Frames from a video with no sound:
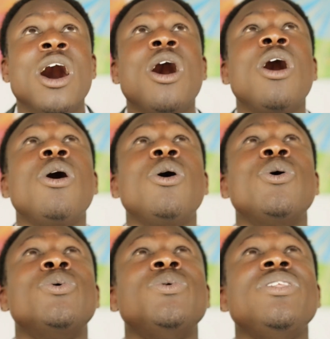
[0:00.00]

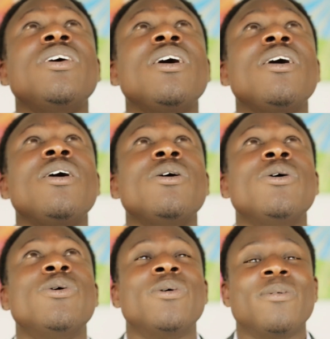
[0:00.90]
Oh
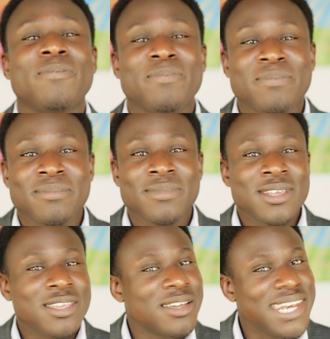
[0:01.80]
no.
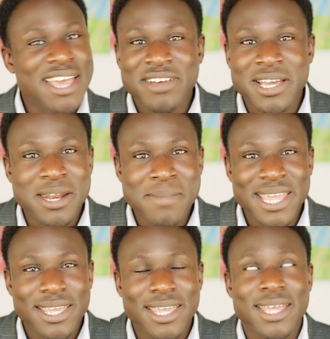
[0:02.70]
You're never gonna make